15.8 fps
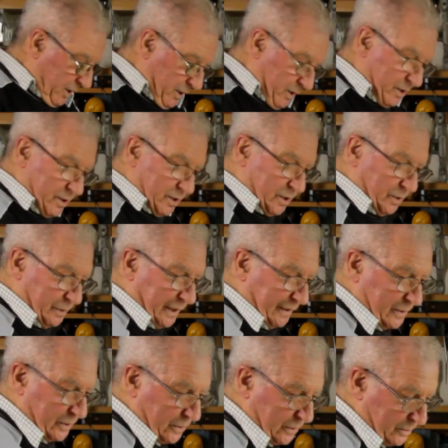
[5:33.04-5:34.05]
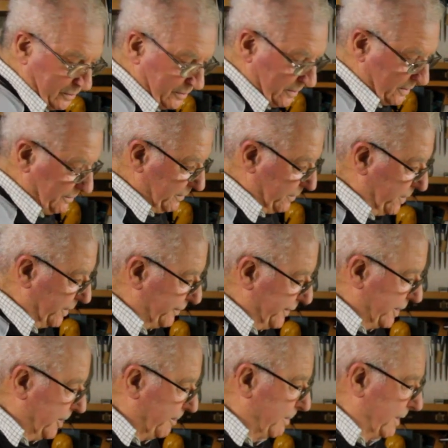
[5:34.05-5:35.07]
So we have to roughen
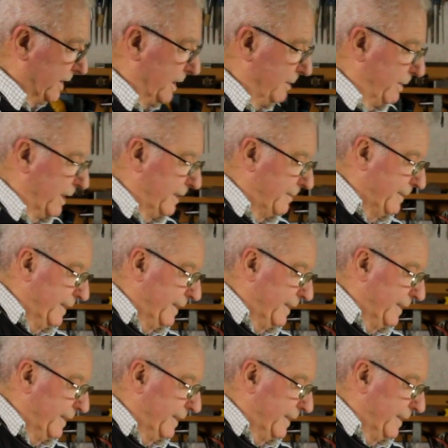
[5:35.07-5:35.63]
it up a little bit.